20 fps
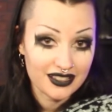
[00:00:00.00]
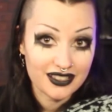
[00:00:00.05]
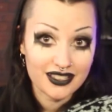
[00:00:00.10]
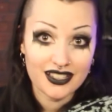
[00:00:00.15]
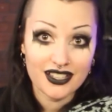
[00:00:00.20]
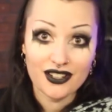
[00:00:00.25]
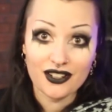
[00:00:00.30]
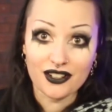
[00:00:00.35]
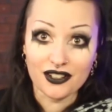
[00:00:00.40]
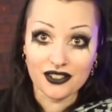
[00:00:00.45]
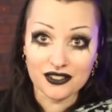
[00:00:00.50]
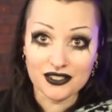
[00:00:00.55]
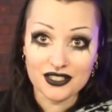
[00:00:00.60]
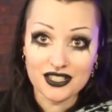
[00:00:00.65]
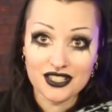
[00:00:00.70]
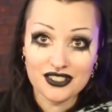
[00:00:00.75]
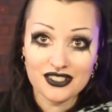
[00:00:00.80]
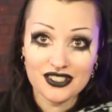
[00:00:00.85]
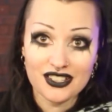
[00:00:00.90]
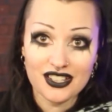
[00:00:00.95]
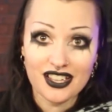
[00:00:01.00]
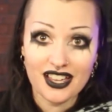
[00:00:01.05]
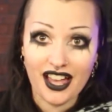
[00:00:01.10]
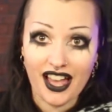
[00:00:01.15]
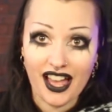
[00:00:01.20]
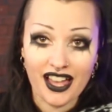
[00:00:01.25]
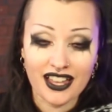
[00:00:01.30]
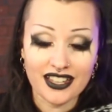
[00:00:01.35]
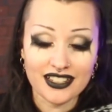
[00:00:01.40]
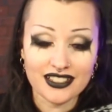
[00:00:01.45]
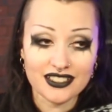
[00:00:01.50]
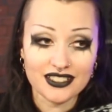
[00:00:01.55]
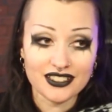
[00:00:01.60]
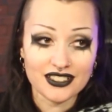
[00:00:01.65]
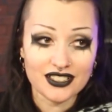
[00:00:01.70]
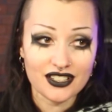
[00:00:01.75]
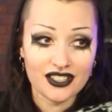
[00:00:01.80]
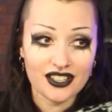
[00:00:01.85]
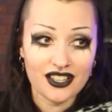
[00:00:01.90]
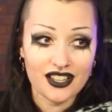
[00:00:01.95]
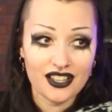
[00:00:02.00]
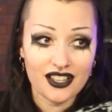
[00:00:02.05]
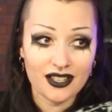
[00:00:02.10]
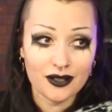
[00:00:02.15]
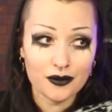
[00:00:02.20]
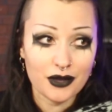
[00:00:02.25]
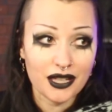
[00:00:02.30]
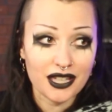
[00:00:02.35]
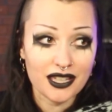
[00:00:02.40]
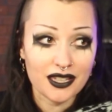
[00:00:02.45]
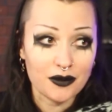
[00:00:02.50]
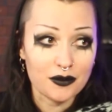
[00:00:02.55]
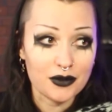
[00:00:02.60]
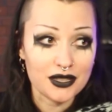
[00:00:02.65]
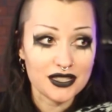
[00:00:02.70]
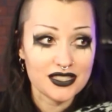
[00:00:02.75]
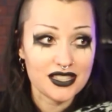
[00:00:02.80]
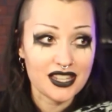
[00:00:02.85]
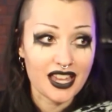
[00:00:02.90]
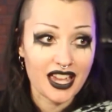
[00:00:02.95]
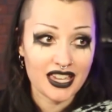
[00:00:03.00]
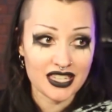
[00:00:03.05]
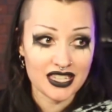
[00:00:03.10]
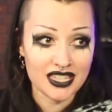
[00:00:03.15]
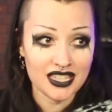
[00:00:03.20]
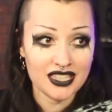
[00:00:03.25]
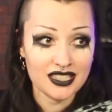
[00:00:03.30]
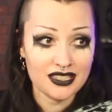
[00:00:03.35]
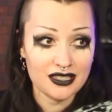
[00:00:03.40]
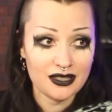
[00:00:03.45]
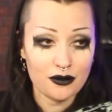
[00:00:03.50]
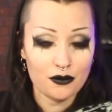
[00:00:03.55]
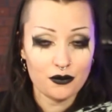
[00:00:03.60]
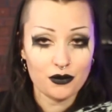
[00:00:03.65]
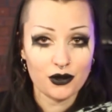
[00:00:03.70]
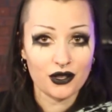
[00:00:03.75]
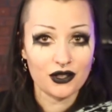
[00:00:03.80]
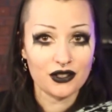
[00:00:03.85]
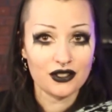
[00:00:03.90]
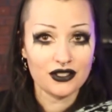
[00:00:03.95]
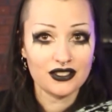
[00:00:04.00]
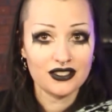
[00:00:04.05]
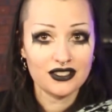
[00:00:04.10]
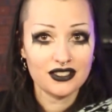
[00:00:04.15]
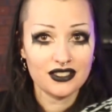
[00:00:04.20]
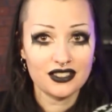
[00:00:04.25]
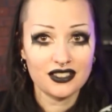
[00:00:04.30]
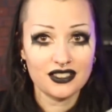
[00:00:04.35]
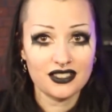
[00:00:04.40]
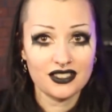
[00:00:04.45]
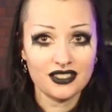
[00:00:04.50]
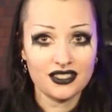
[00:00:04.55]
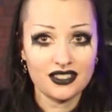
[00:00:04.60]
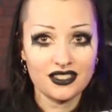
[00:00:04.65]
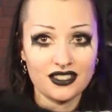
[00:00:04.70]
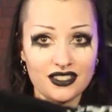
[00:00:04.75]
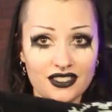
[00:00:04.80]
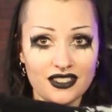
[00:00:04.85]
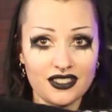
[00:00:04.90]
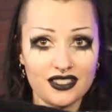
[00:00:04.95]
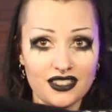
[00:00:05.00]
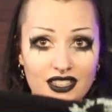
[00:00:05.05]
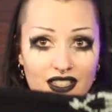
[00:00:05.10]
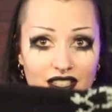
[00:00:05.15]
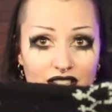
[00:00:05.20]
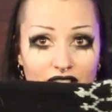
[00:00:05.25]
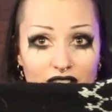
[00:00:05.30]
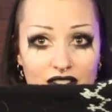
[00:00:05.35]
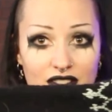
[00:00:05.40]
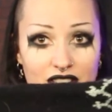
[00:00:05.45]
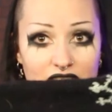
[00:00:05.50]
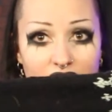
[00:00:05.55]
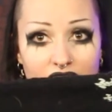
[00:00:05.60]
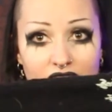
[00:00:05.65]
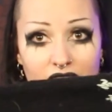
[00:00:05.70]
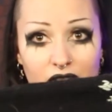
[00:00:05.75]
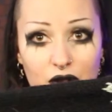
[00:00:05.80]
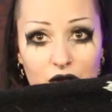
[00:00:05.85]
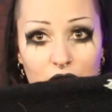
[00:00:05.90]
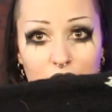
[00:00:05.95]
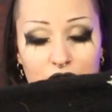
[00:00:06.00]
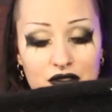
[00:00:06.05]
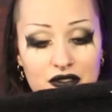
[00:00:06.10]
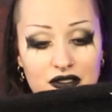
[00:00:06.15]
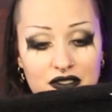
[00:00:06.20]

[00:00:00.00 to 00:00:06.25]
can't, and I make a mistake, but you can't tell